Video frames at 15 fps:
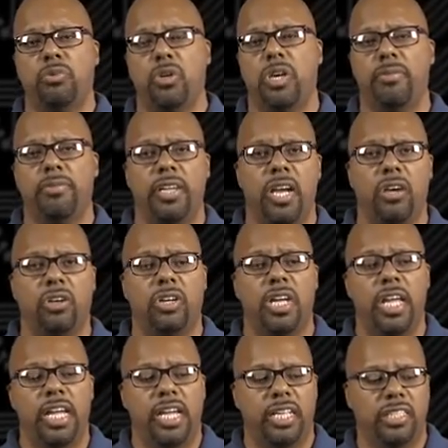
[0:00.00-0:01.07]
Program counter
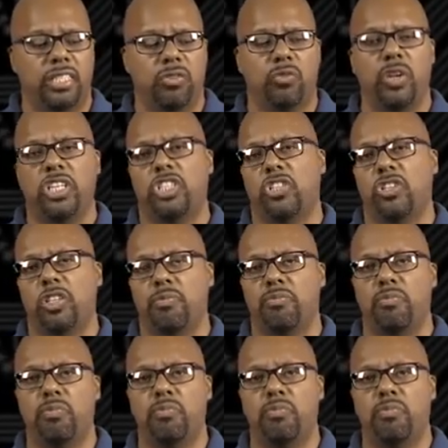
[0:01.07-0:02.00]
is the register that